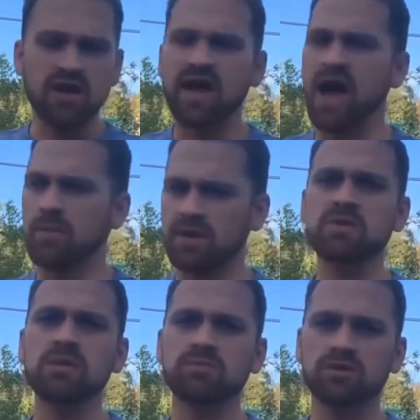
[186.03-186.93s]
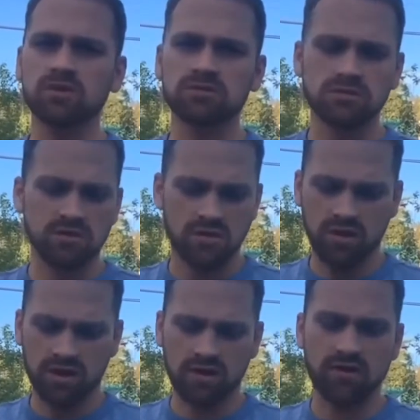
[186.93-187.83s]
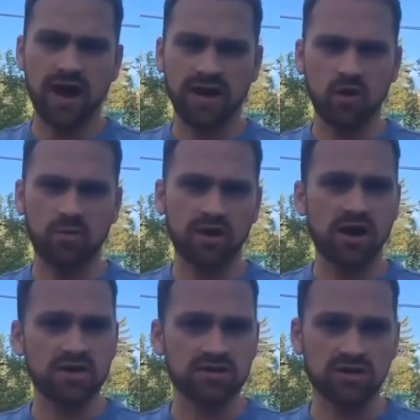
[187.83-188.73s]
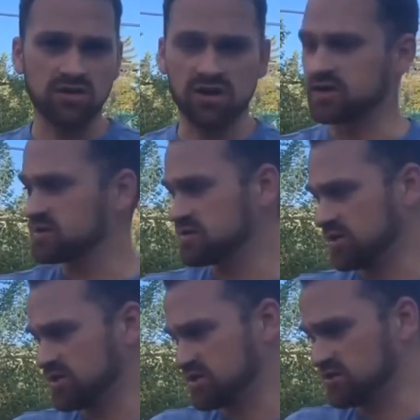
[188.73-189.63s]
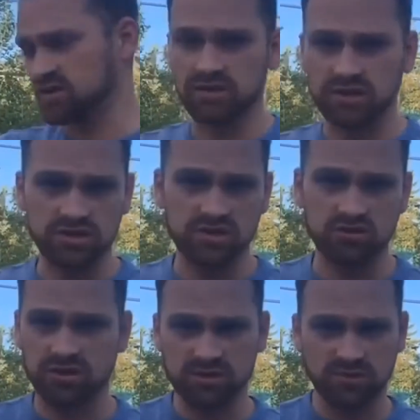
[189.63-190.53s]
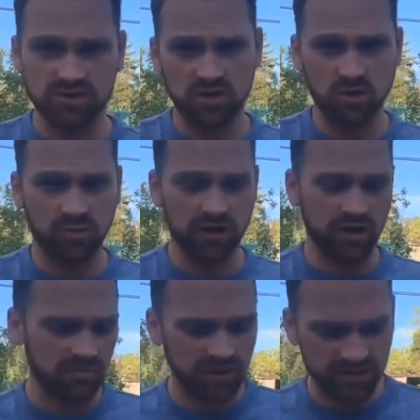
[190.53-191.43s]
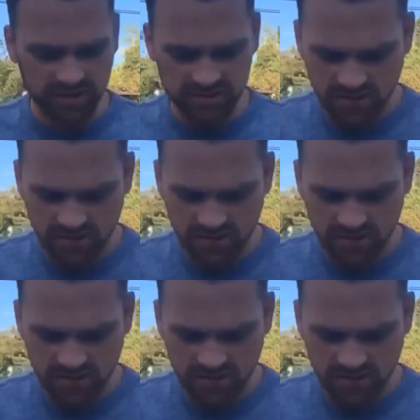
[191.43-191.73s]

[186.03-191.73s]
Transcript: How many people are going to crack it open and actually look? Because I just literally destroyed this machine opening it up like this.